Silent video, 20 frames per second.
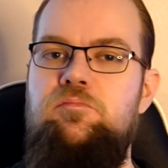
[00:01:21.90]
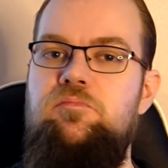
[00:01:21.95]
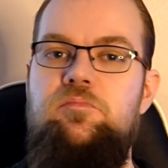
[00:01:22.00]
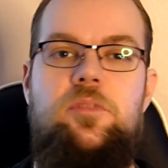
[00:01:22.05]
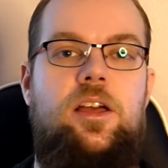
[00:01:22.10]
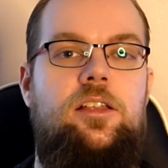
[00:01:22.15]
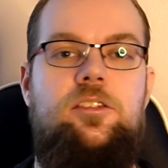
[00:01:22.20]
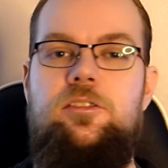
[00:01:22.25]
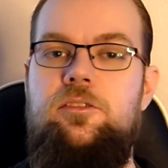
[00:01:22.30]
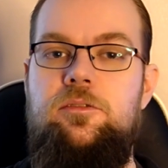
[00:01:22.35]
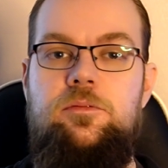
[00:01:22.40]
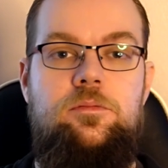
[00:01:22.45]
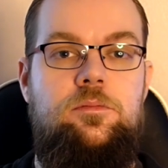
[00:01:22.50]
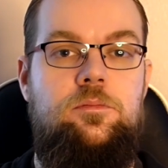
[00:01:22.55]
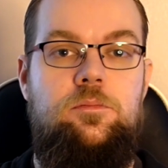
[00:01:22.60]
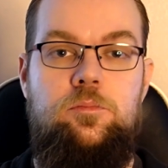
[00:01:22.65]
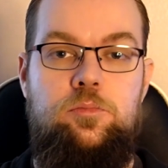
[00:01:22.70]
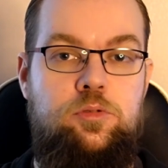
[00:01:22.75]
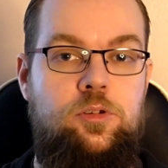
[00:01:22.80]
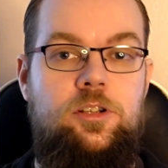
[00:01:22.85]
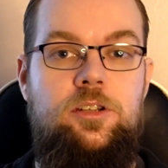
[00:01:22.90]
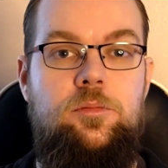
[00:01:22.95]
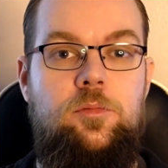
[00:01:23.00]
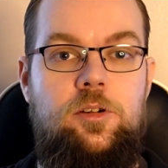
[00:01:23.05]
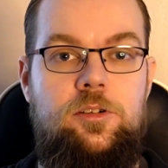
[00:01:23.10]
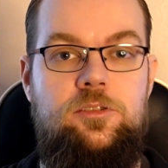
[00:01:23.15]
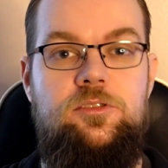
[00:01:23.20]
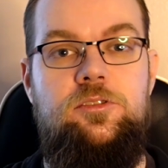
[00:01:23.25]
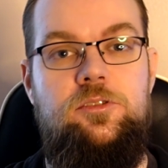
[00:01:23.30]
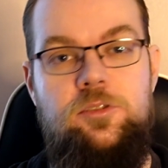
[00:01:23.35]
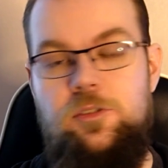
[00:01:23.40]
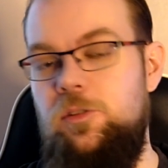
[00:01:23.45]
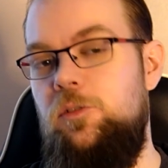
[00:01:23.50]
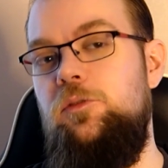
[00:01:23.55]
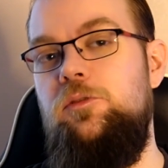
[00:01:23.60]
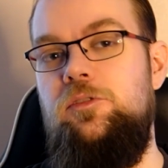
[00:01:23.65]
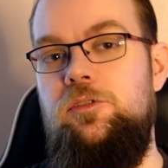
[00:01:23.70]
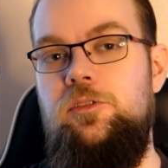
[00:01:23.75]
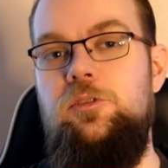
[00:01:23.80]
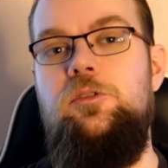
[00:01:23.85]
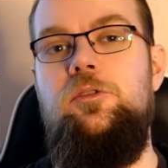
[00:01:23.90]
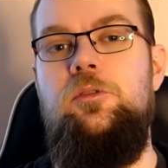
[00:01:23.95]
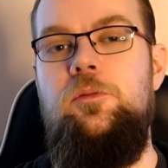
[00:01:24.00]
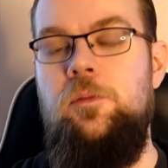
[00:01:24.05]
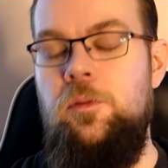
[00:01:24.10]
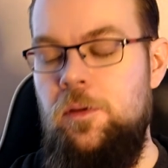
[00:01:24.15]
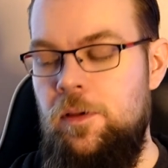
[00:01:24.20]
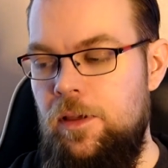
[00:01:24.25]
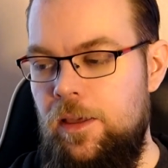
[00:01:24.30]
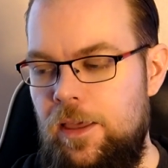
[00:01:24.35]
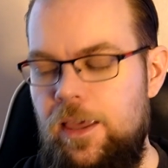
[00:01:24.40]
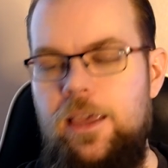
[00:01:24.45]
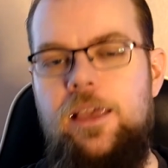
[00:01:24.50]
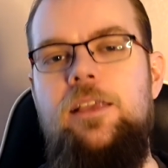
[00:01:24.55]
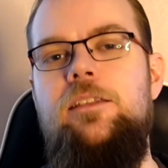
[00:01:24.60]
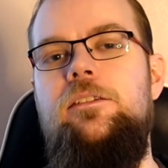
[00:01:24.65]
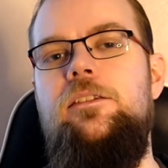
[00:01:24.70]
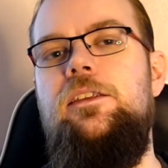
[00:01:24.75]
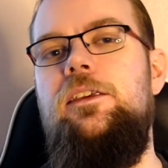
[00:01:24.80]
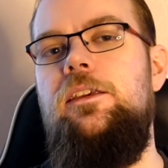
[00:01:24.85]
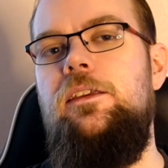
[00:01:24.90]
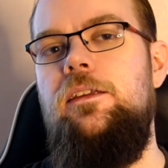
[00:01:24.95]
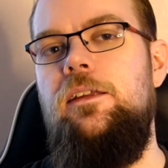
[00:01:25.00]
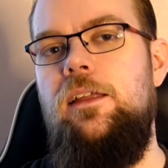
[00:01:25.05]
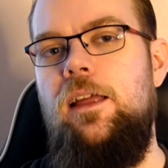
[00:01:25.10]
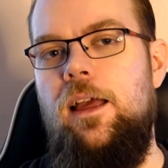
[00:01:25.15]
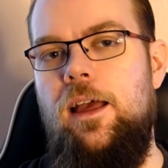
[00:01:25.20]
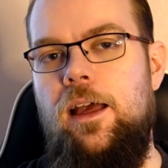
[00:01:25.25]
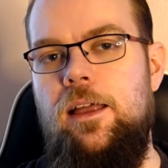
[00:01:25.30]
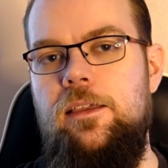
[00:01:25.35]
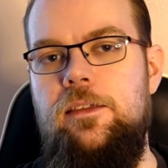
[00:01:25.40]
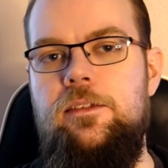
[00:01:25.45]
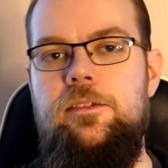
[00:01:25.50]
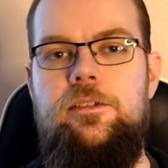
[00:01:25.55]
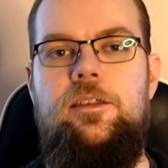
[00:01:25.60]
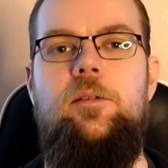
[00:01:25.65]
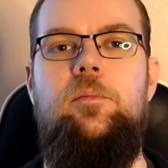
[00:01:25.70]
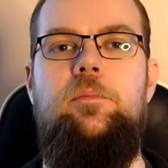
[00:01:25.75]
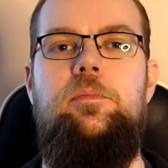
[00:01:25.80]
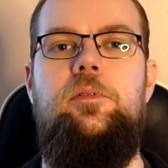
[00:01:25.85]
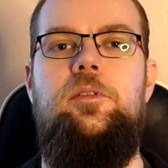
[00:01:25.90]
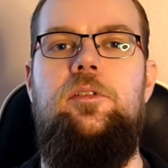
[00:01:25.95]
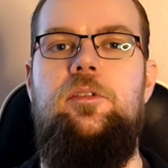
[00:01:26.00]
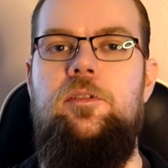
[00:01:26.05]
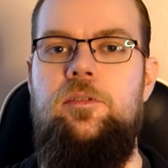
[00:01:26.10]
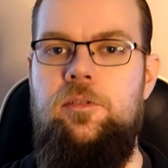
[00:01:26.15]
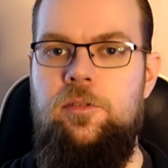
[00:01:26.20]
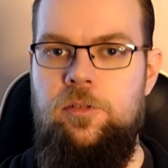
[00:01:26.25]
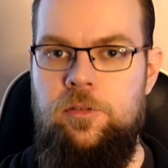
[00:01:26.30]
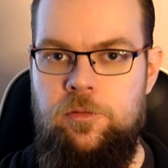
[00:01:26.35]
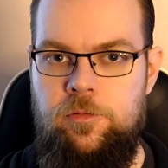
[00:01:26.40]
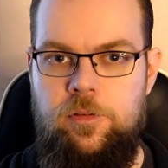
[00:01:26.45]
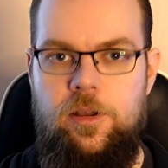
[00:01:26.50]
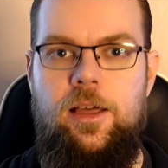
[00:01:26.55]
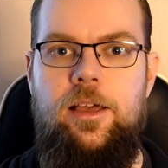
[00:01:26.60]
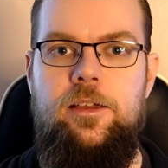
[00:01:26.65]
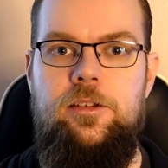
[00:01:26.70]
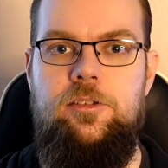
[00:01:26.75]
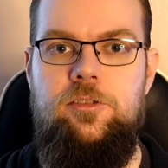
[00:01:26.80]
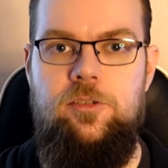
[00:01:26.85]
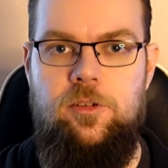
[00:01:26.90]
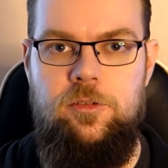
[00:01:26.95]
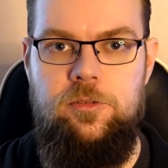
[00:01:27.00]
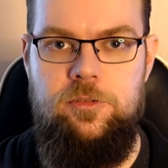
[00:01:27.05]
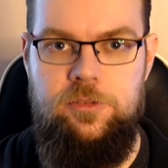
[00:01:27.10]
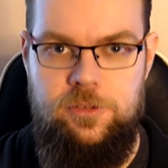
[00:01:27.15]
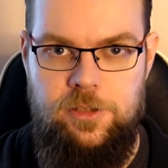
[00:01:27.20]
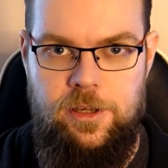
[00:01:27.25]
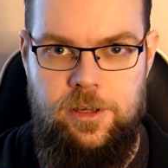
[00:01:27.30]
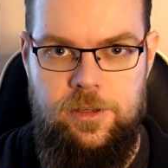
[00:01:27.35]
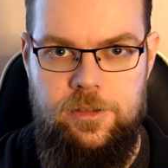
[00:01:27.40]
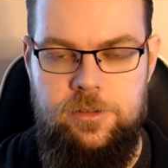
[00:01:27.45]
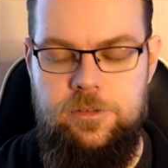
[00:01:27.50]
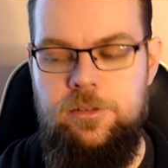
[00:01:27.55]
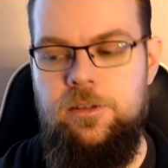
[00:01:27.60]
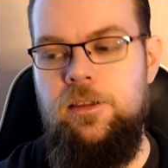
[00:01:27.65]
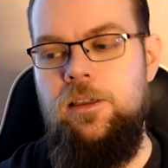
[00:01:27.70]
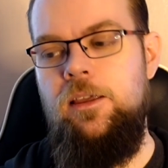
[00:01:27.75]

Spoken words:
That's pretty much those two. Easy and simple flags to understand.